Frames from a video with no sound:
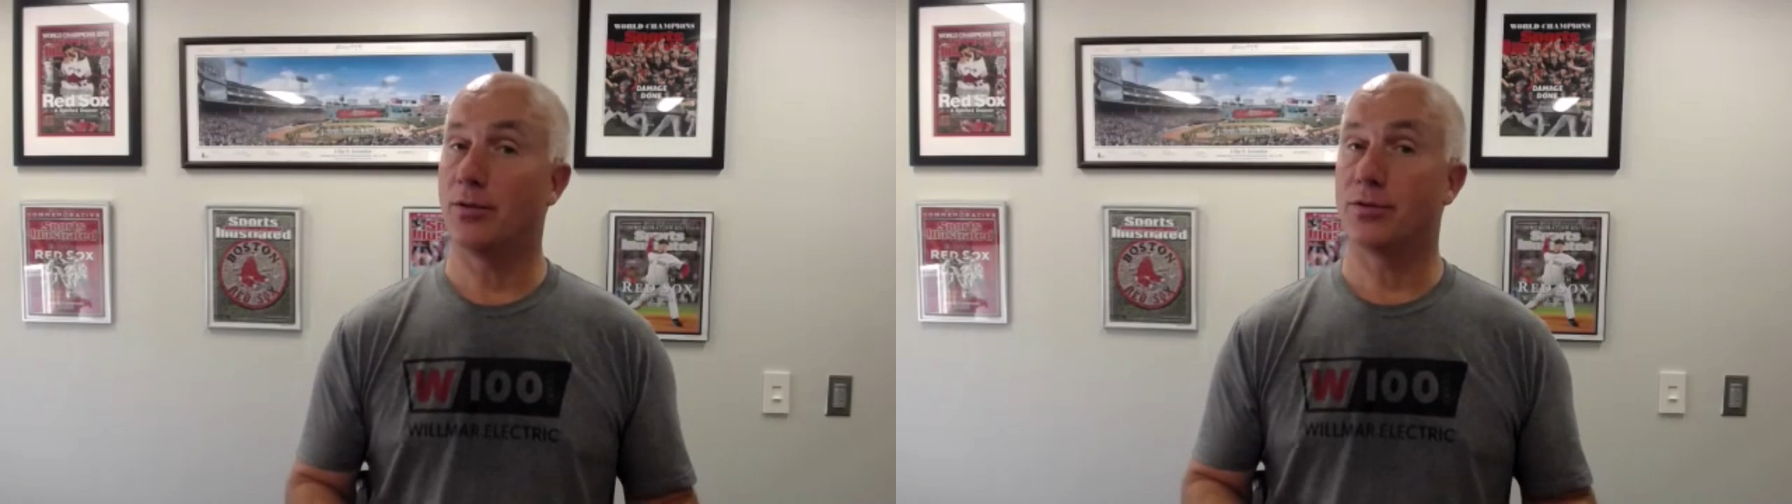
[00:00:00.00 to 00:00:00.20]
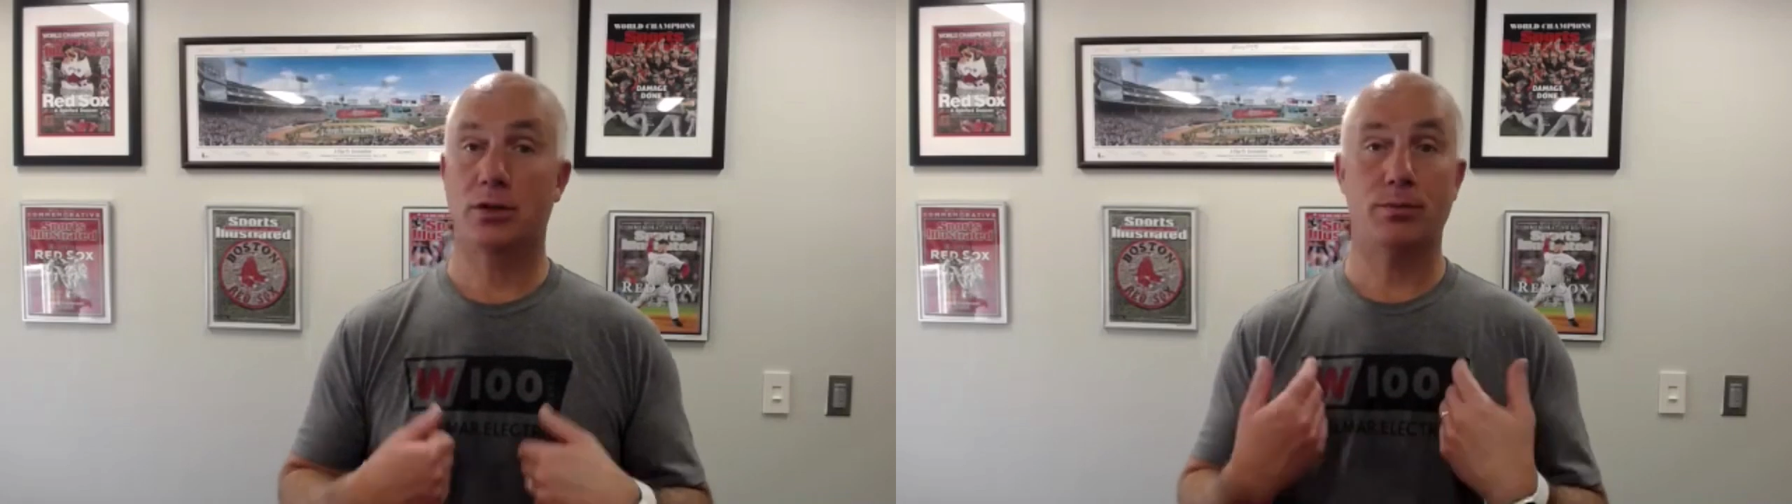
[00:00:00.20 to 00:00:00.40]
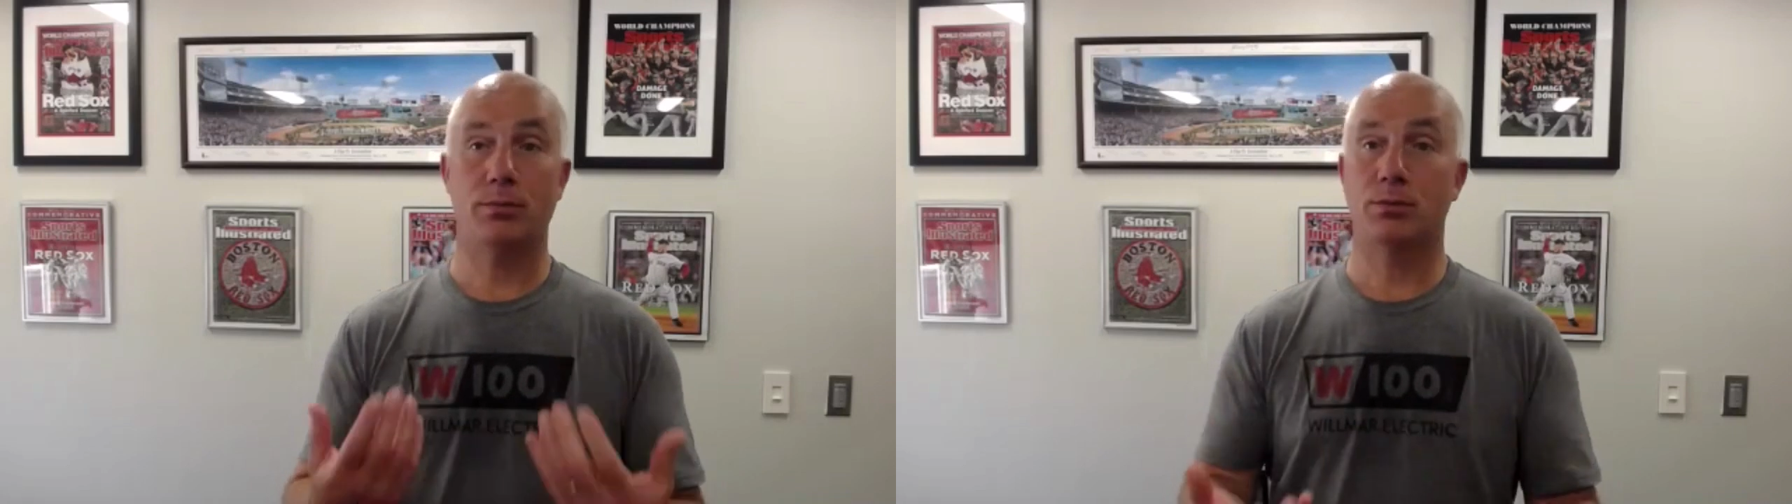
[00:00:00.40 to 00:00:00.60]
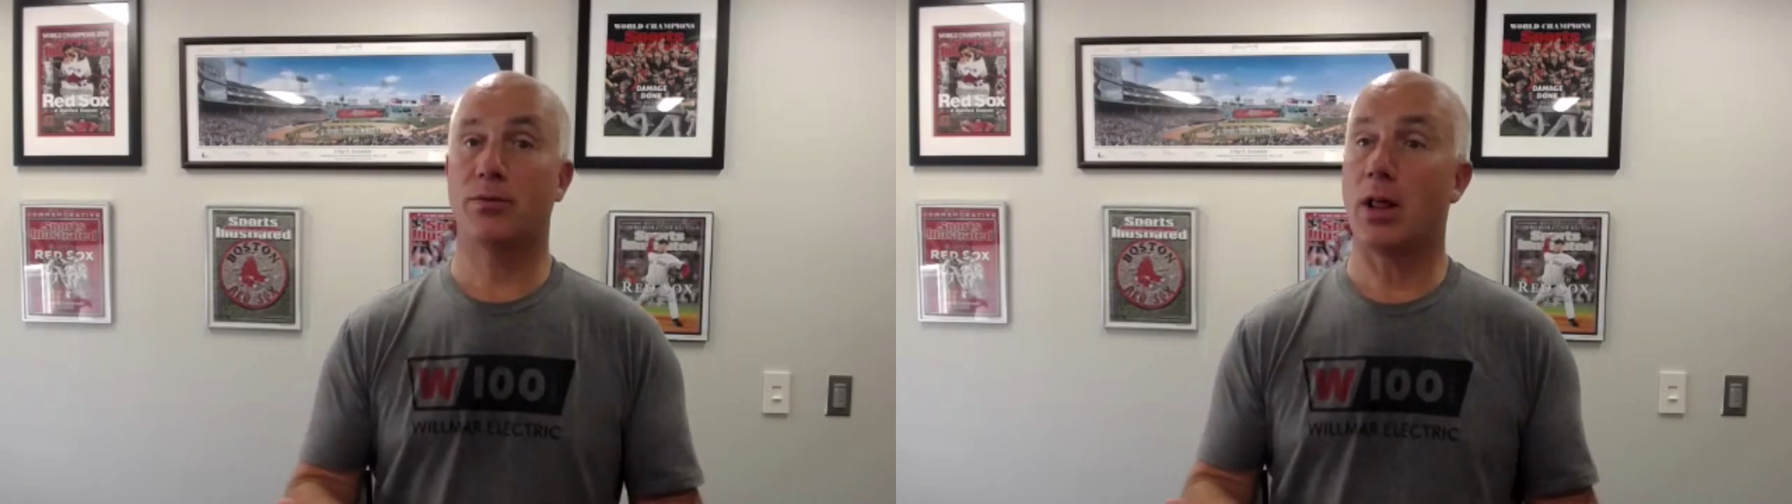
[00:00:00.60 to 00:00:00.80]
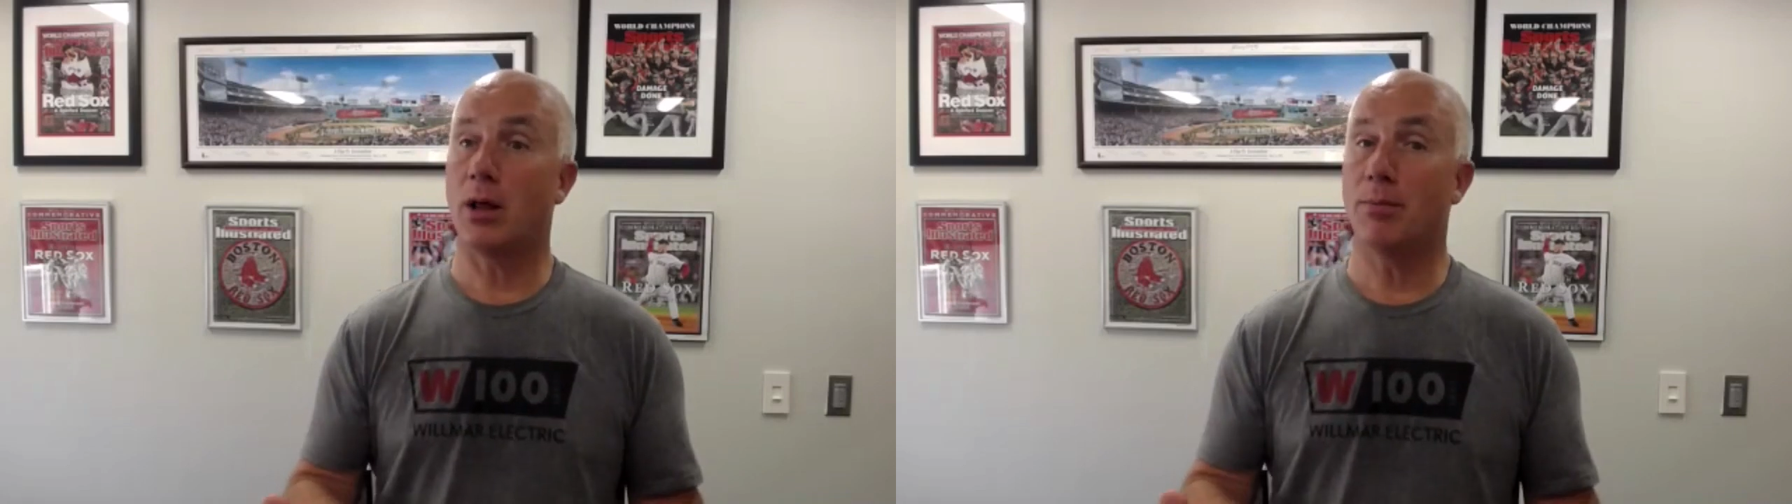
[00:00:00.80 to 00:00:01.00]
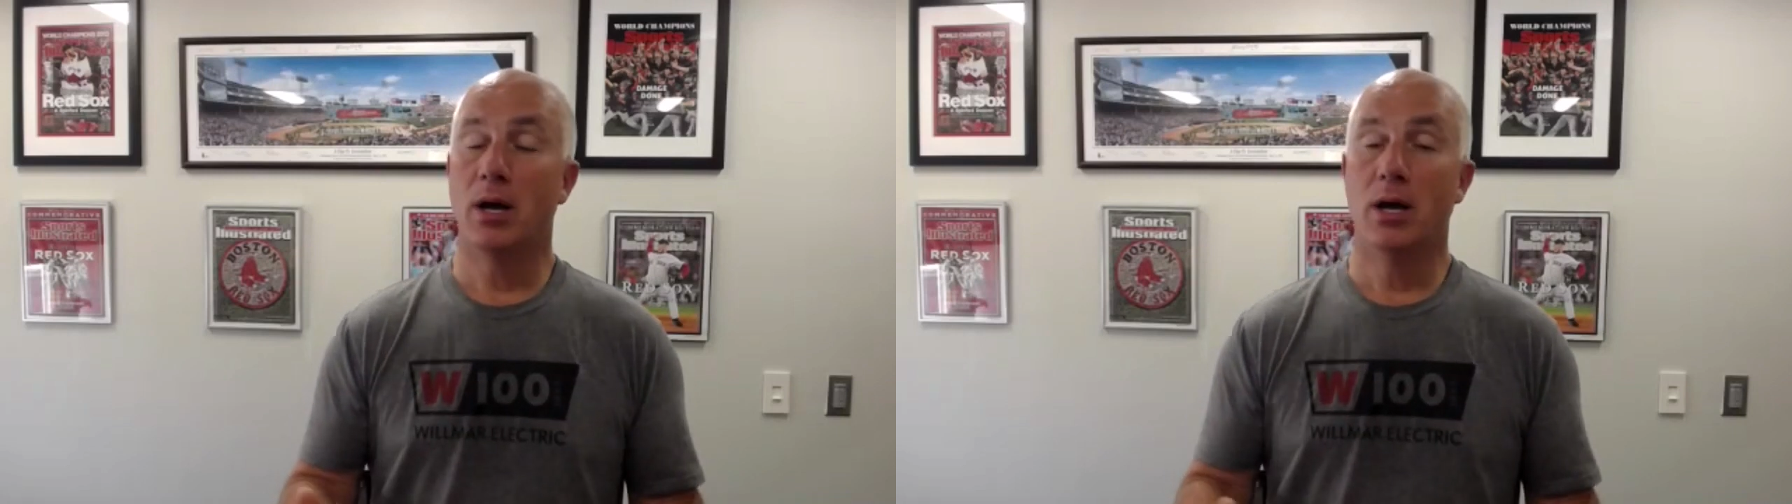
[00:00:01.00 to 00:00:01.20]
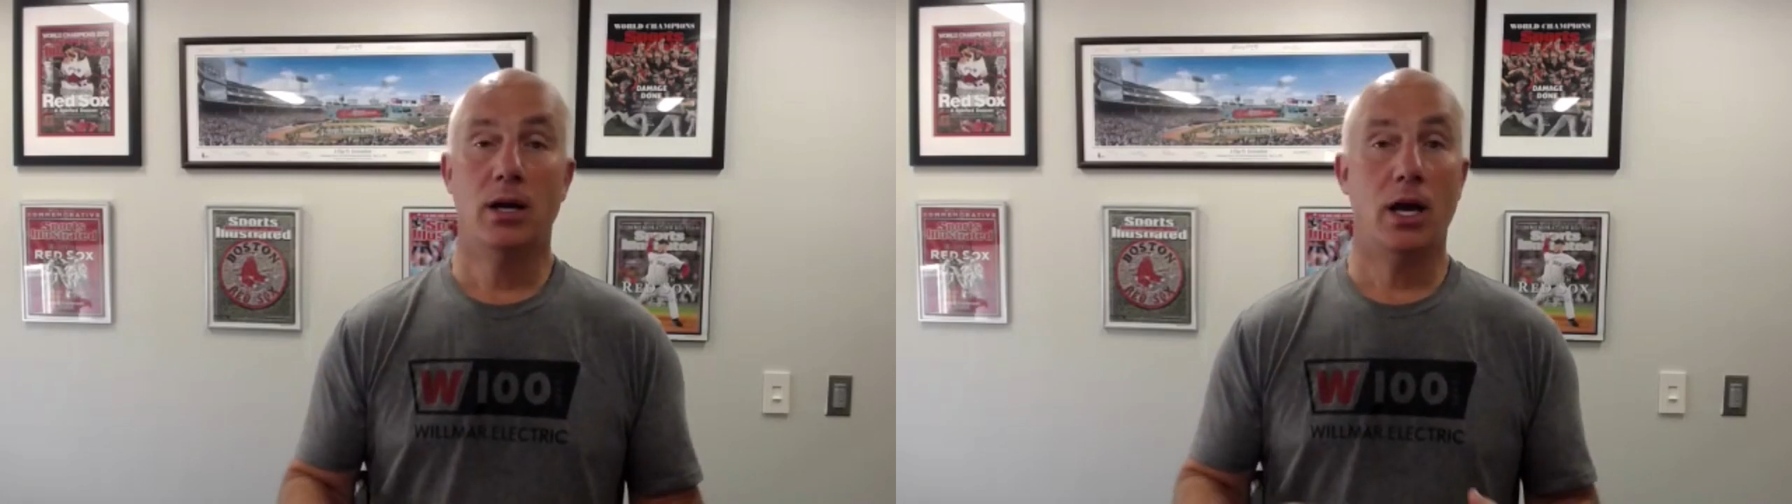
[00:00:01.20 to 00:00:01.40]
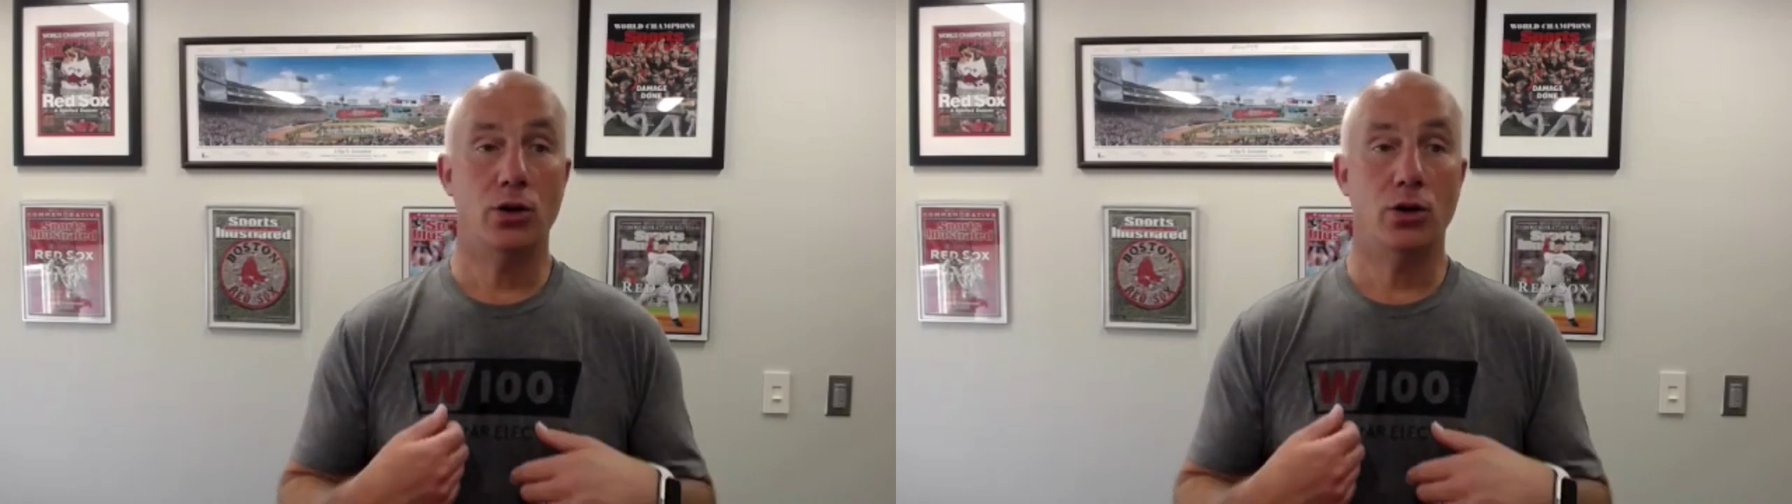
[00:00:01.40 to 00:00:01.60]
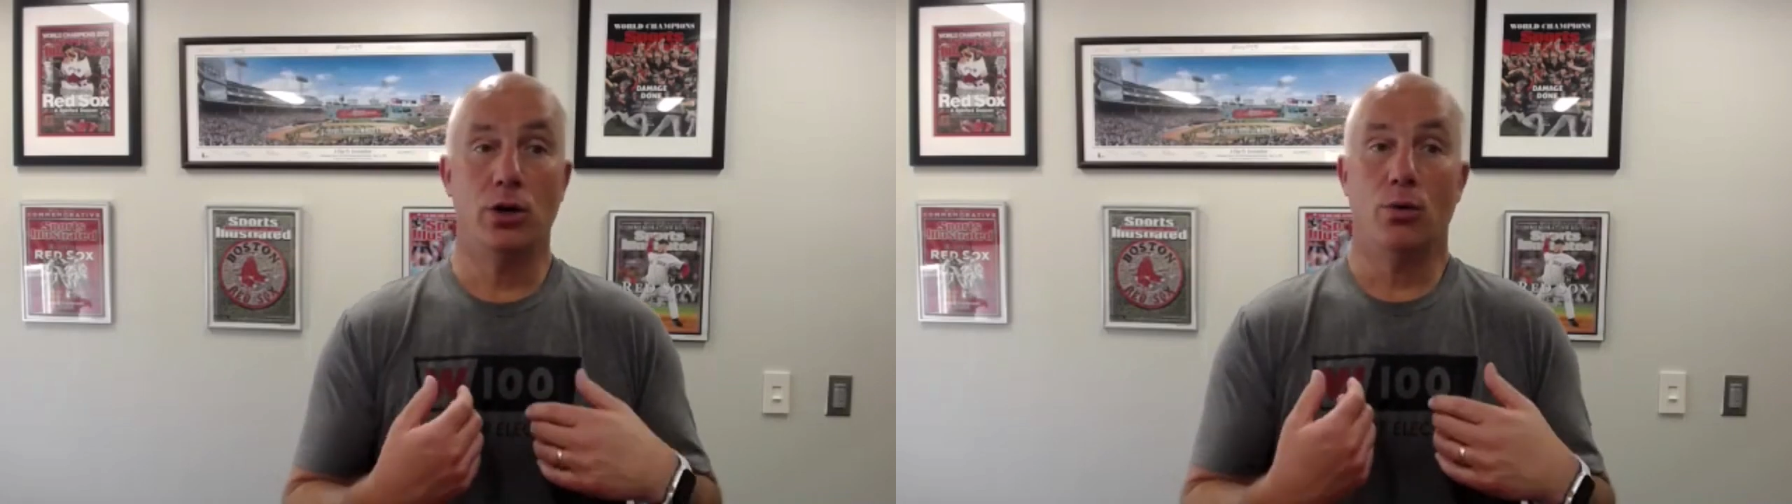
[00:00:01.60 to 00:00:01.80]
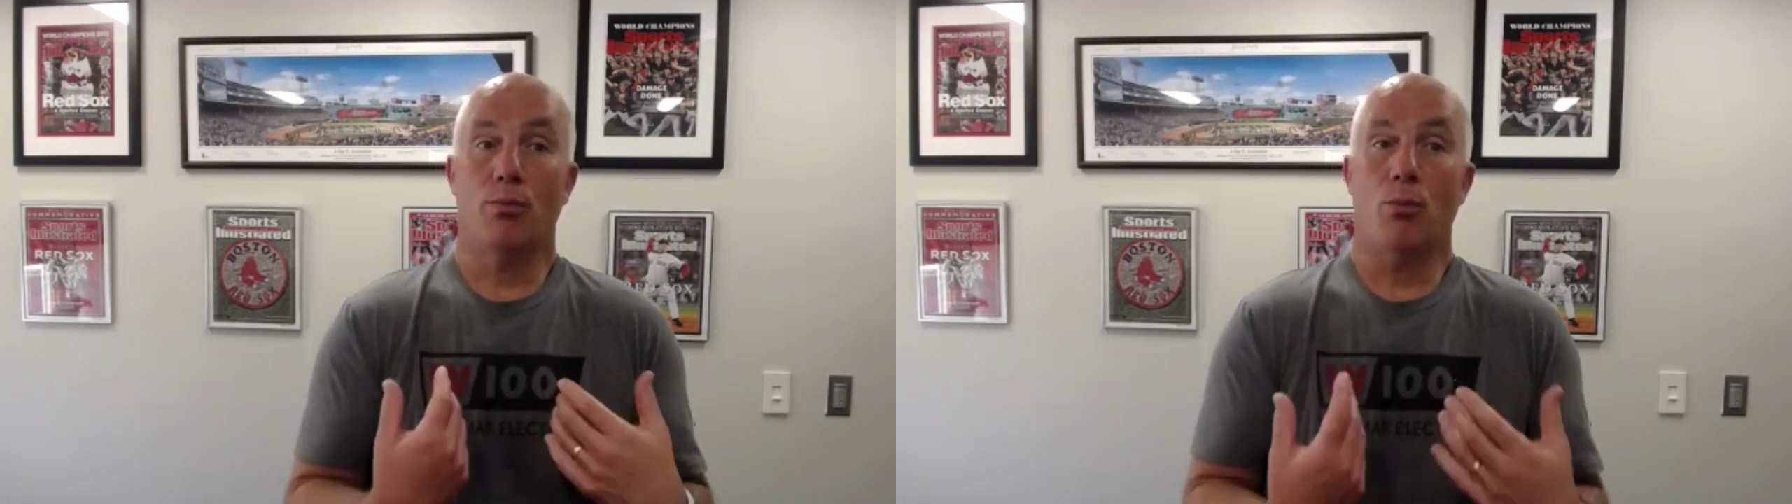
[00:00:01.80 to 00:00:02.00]
If symptoms develop, you
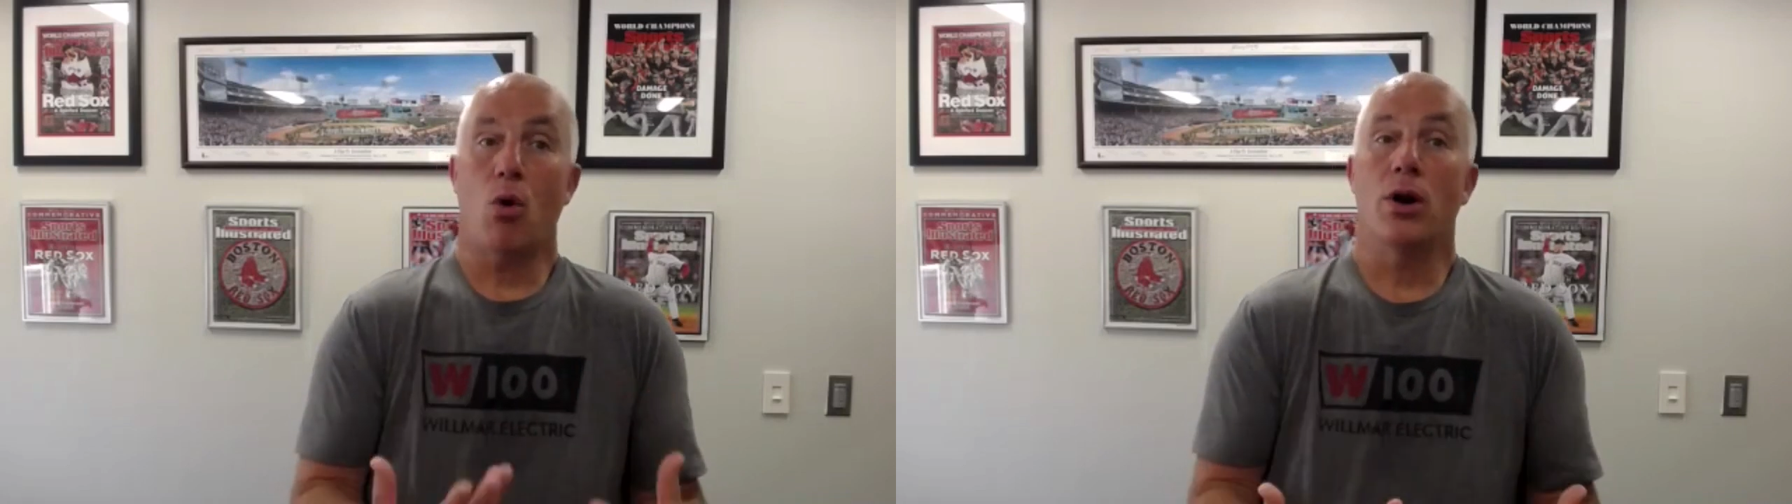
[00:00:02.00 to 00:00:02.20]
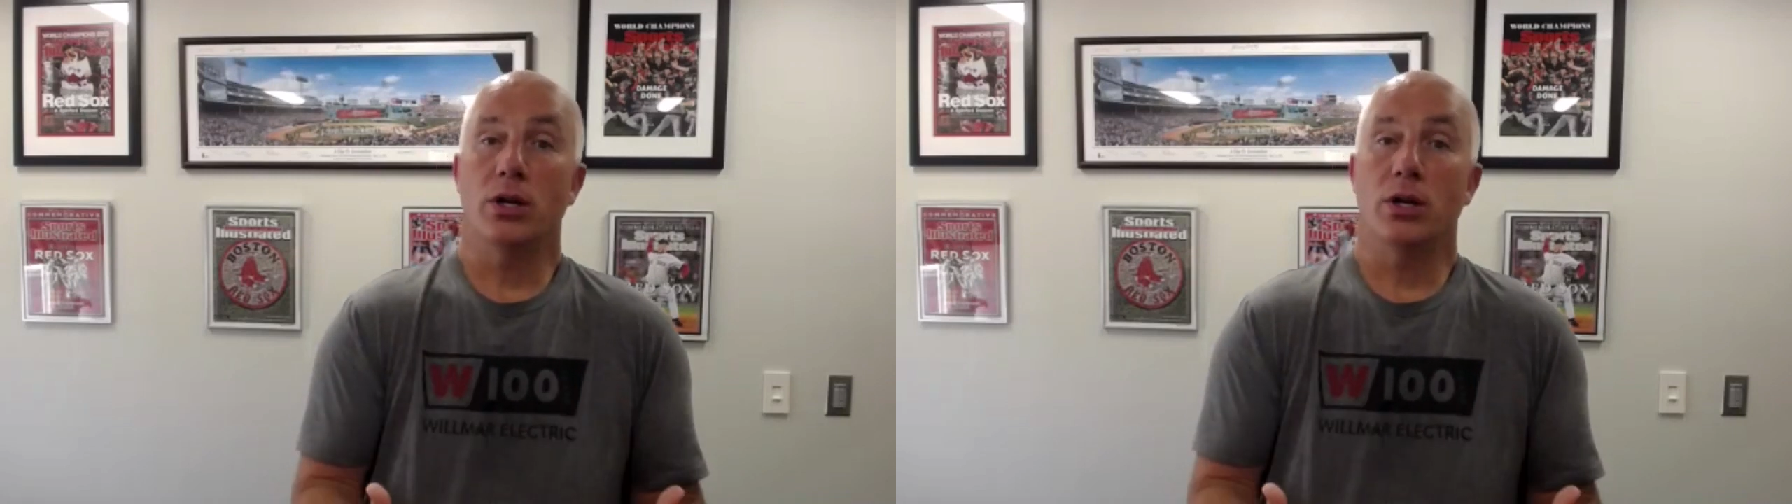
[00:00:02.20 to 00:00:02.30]
need to report